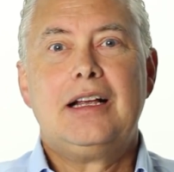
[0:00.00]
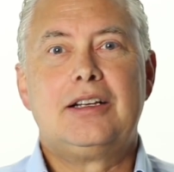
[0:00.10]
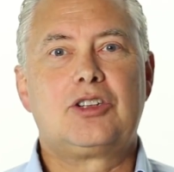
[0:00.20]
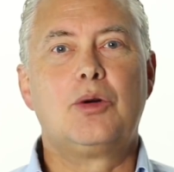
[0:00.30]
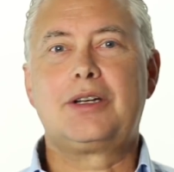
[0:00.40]

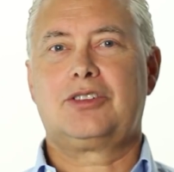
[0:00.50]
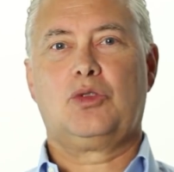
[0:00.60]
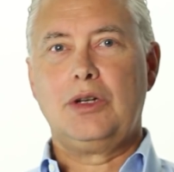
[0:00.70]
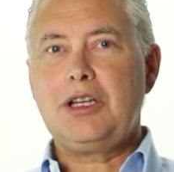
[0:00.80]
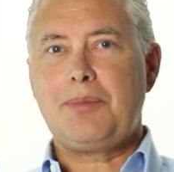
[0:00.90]
And so it
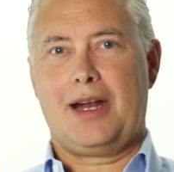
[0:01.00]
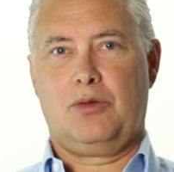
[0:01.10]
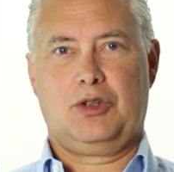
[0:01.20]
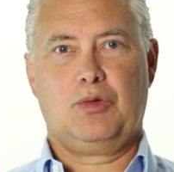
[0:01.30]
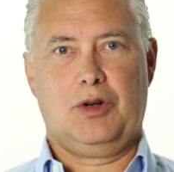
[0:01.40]
doesn't really
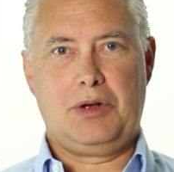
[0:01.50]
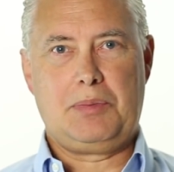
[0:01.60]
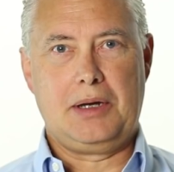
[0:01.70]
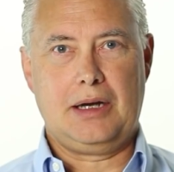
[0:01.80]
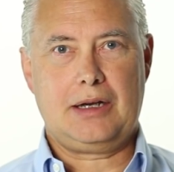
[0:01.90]
matter which one we
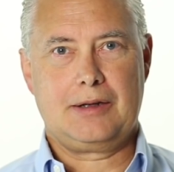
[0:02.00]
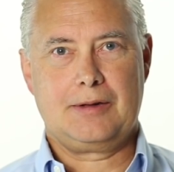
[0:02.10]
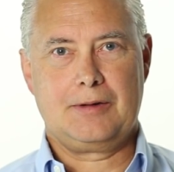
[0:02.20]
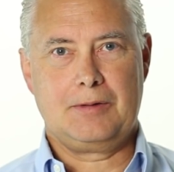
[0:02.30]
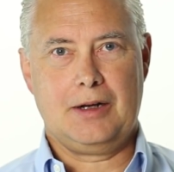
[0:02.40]
pick,
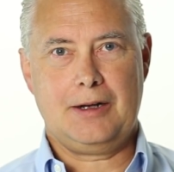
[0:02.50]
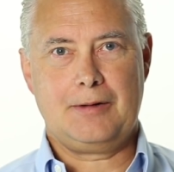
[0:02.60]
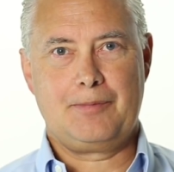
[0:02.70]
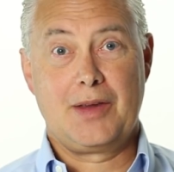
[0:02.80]
right?